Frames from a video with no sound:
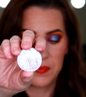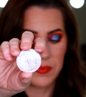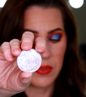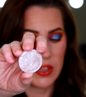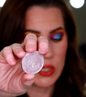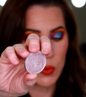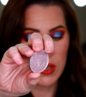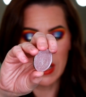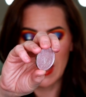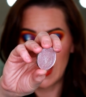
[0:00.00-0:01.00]
This one,
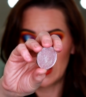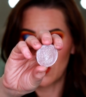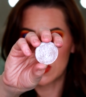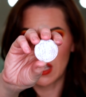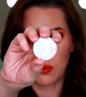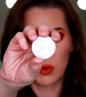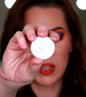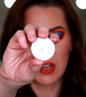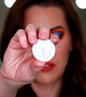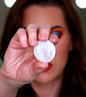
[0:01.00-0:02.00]
again, looks like really
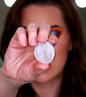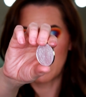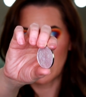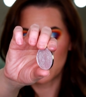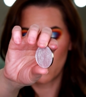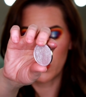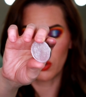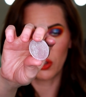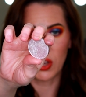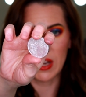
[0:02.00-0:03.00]
nothing special when you're
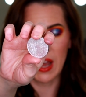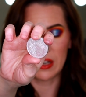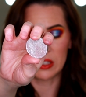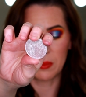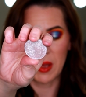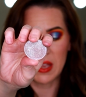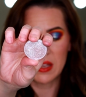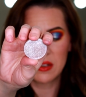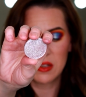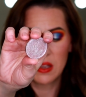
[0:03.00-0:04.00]
looking at it in the
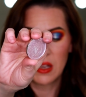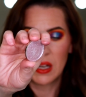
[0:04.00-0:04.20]
pan.